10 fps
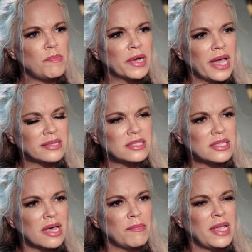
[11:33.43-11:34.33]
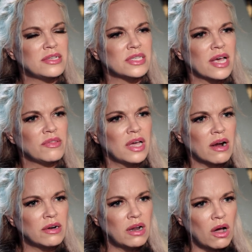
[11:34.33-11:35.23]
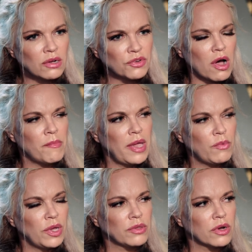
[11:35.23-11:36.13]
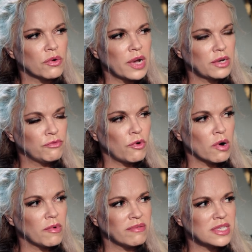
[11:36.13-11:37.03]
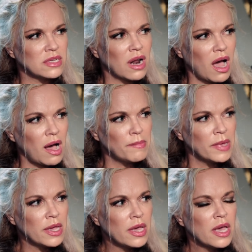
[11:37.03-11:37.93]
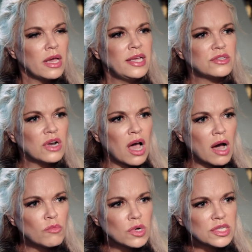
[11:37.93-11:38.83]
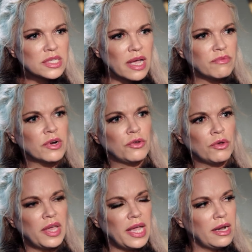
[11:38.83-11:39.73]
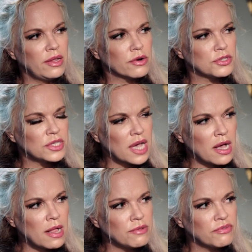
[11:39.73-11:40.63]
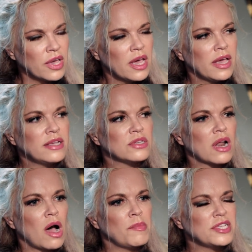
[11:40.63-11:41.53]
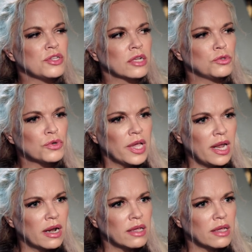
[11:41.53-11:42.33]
up against them. He said they are not coming with the correct form of Islam. Islam was never to kill yourself. Islam is not to kill